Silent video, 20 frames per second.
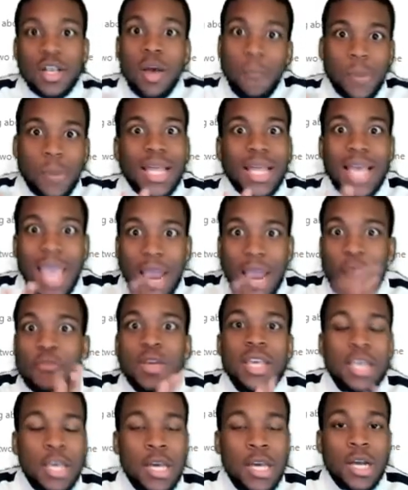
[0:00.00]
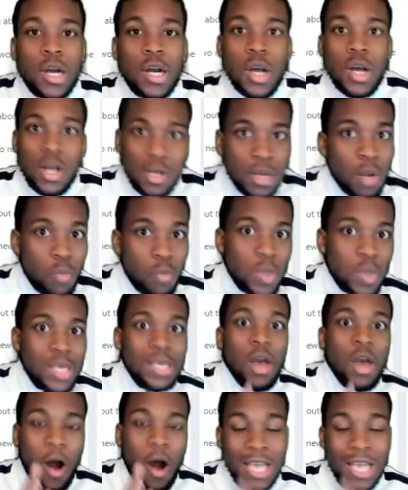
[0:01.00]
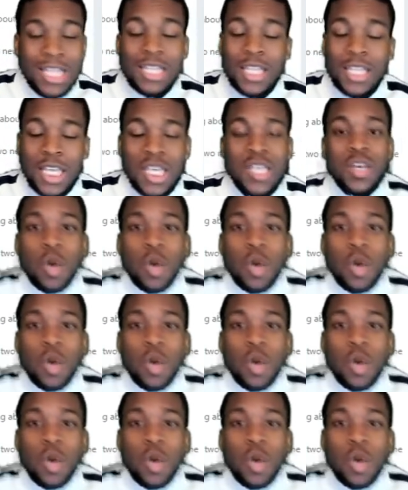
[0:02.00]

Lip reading: But like every year that we are in the league,